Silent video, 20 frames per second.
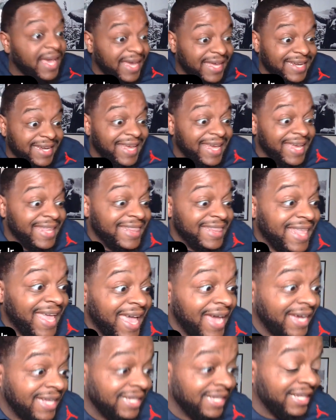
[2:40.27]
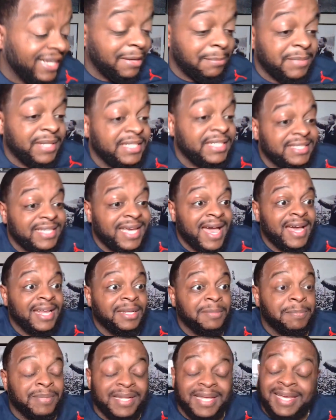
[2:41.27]
And in that clip that
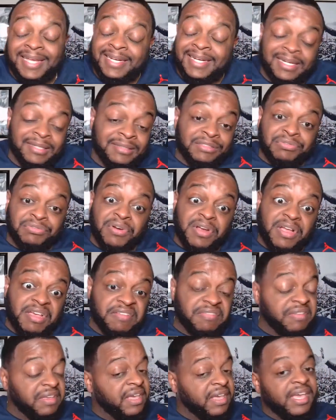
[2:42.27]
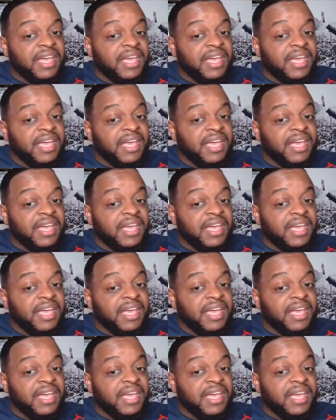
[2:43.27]
Scotty played, and it was rough,